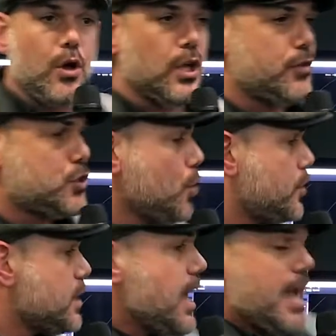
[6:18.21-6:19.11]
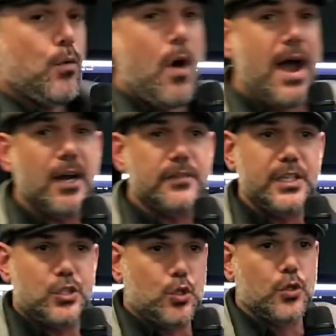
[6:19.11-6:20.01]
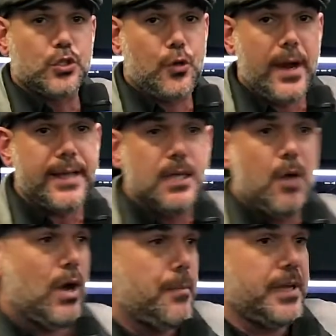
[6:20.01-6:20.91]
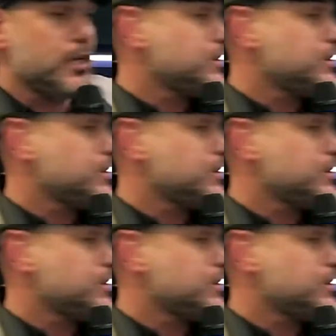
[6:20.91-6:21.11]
of a source. And why are these tools great? Well, because